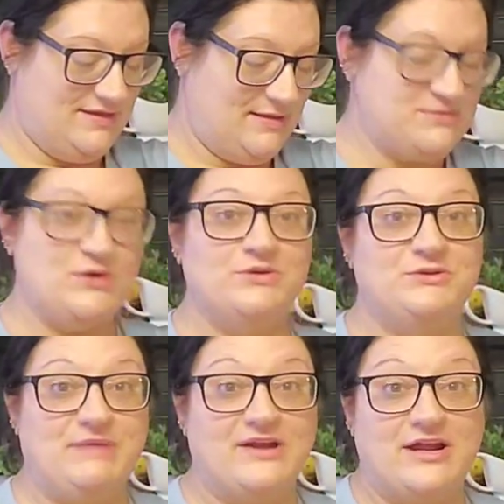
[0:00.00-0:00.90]
I'm showing you
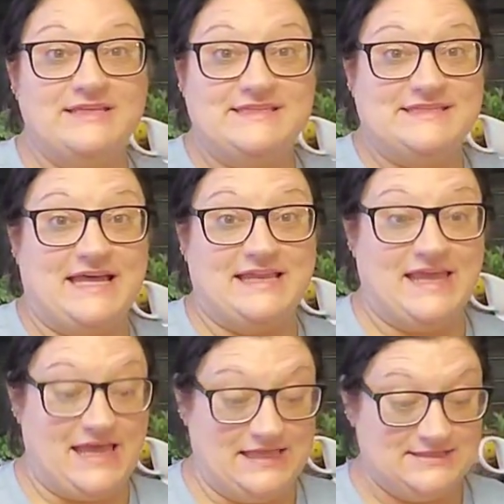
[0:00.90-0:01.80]
my crazy side,
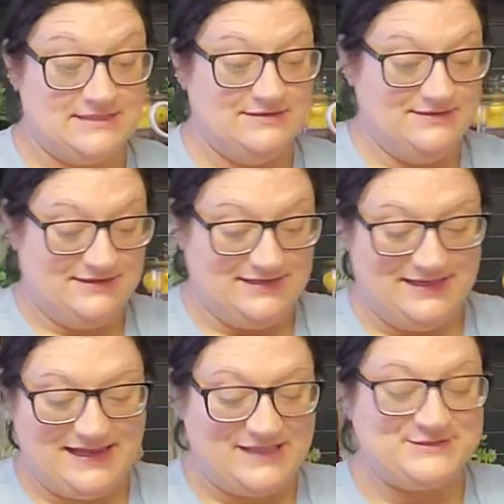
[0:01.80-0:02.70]
guys.
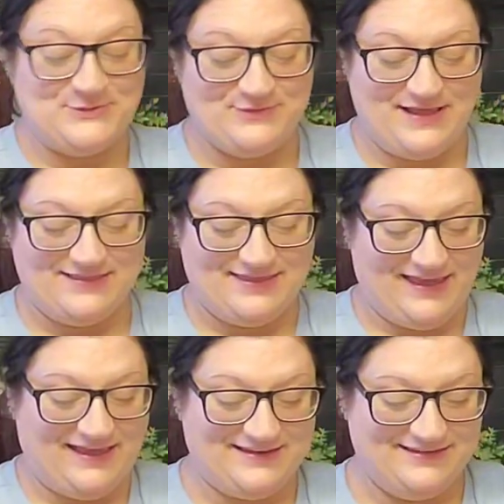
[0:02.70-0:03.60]
I don't like
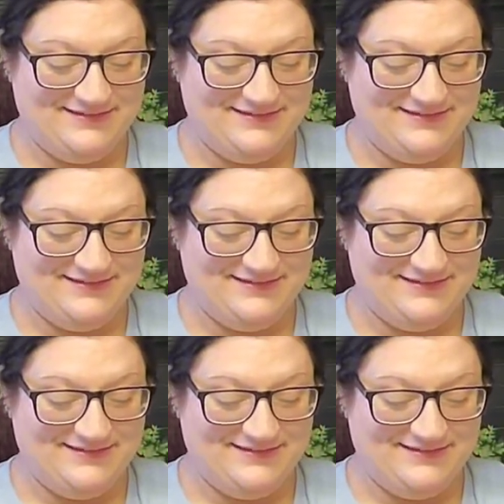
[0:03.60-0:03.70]
that.